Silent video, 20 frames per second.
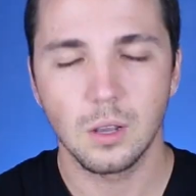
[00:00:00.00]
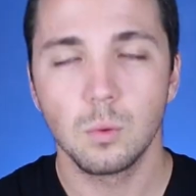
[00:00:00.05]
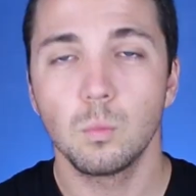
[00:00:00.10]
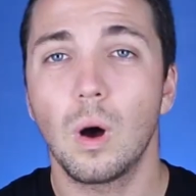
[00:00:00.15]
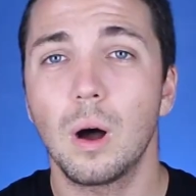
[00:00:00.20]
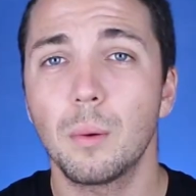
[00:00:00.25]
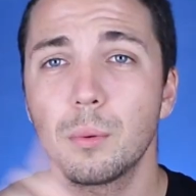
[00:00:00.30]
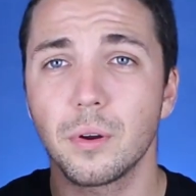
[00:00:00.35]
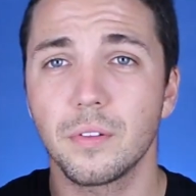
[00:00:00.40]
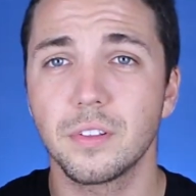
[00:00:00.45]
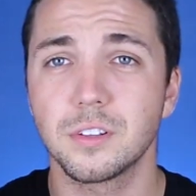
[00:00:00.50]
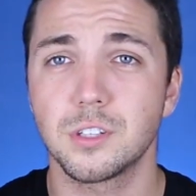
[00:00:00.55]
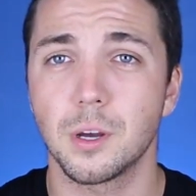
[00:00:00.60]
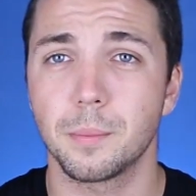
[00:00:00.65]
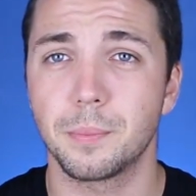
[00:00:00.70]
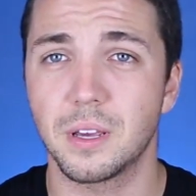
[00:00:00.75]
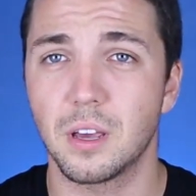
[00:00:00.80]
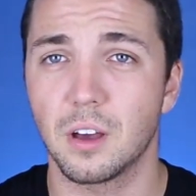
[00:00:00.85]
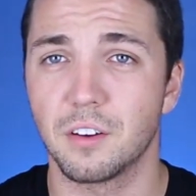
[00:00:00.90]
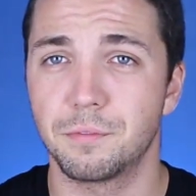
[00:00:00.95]
While we're on the
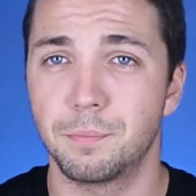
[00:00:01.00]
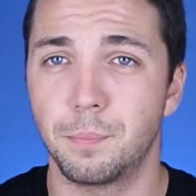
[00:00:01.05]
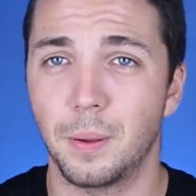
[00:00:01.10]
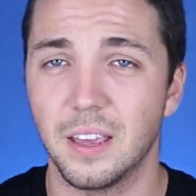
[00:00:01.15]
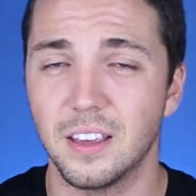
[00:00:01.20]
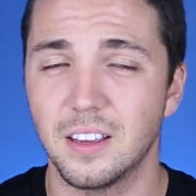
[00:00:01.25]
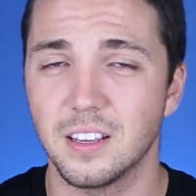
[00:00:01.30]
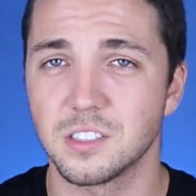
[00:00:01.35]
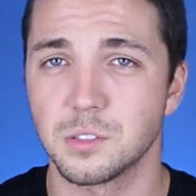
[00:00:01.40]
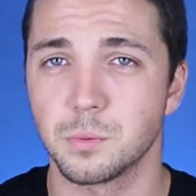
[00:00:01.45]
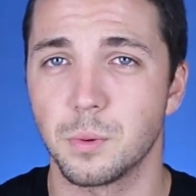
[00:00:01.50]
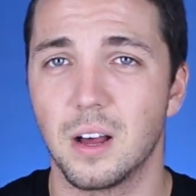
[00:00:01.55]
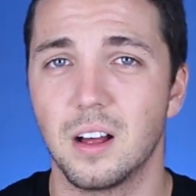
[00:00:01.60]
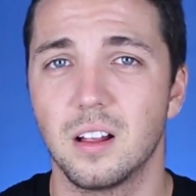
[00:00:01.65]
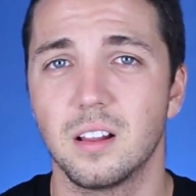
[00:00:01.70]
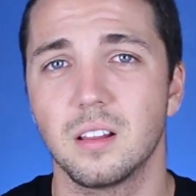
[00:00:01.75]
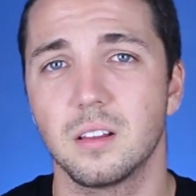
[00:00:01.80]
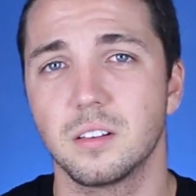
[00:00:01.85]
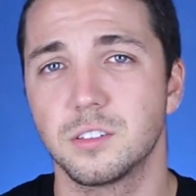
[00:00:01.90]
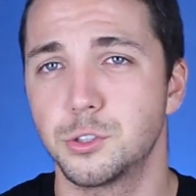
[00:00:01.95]
topic of pink as
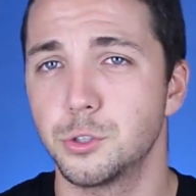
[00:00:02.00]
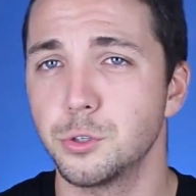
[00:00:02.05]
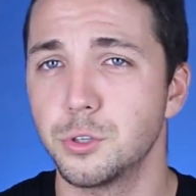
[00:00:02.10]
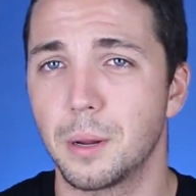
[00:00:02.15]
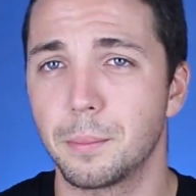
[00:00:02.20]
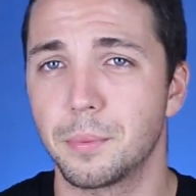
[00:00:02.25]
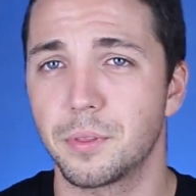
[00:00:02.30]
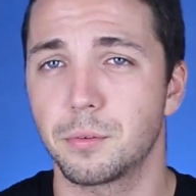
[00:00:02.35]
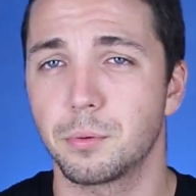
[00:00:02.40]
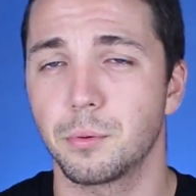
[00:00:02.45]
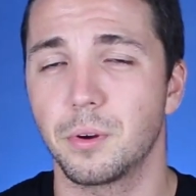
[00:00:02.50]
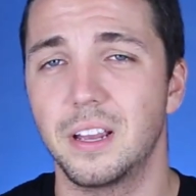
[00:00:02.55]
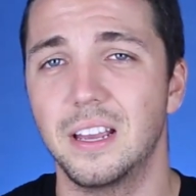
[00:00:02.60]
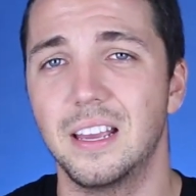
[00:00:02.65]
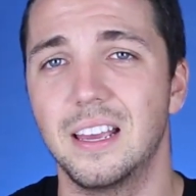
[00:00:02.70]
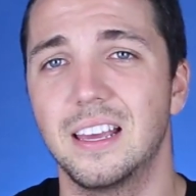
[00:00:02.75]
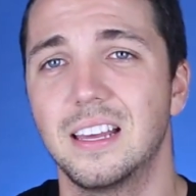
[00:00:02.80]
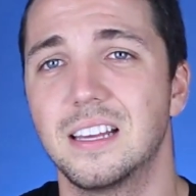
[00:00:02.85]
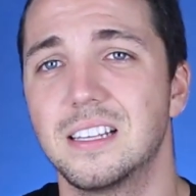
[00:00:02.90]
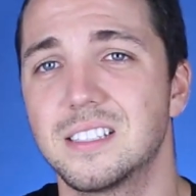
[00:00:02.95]
well, shoe number
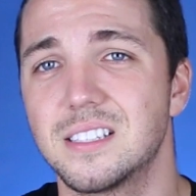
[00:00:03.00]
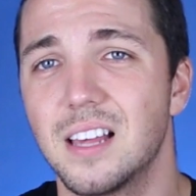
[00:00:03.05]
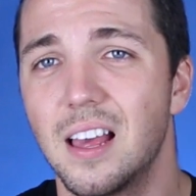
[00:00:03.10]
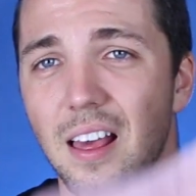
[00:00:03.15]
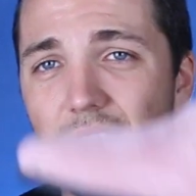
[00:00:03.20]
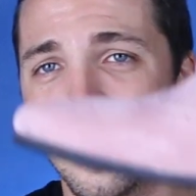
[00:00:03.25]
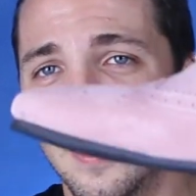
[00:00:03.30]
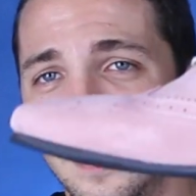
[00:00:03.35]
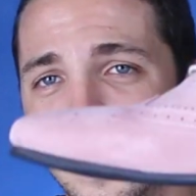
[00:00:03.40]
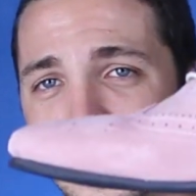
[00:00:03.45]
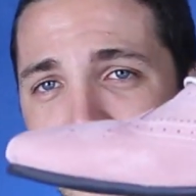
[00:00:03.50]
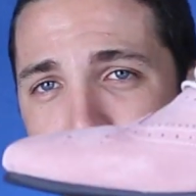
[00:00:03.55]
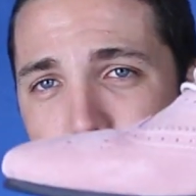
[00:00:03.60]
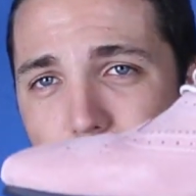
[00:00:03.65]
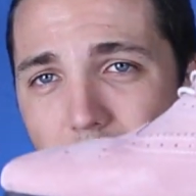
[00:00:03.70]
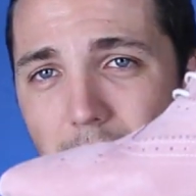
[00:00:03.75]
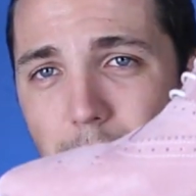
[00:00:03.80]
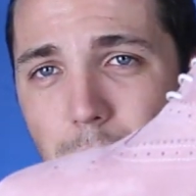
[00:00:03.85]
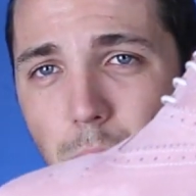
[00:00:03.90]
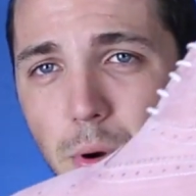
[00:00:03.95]
three is these
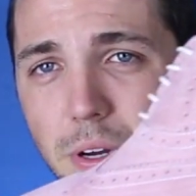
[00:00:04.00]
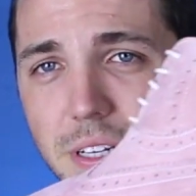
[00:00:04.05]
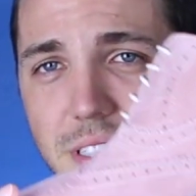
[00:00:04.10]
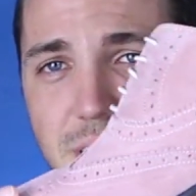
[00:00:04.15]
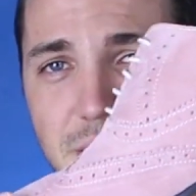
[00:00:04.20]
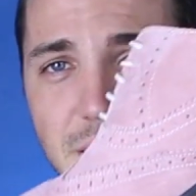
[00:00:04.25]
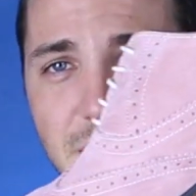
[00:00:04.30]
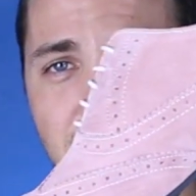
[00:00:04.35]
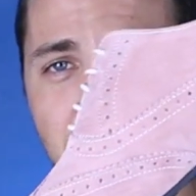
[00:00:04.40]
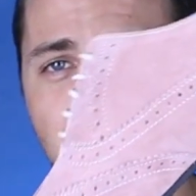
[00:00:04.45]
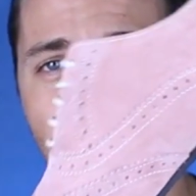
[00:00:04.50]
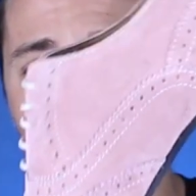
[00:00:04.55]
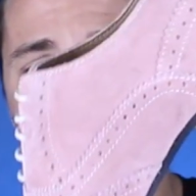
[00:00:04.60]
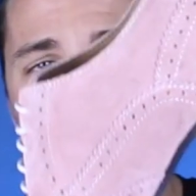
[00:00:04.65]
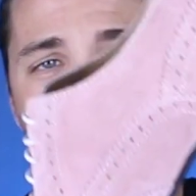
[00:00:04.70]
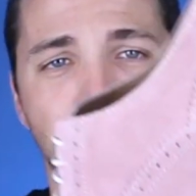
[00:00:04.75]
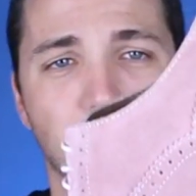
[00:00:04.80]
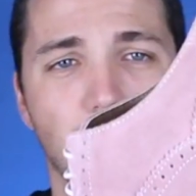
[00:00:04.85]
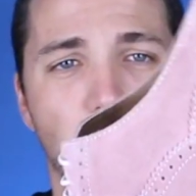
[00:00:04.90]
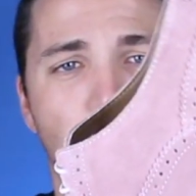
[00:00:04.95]
bad boys that I
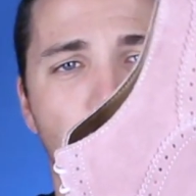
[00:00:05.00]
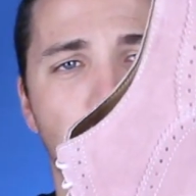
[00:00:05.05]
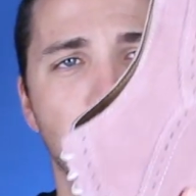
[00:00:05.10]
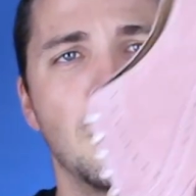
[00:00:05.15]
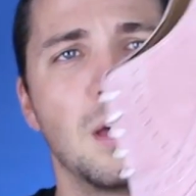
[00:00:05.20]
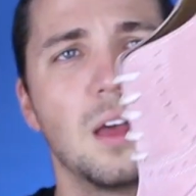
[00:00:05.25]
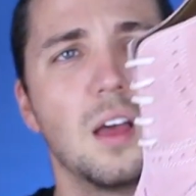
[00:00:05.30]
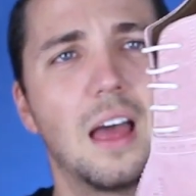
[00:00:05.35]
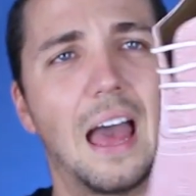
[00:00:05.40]
got from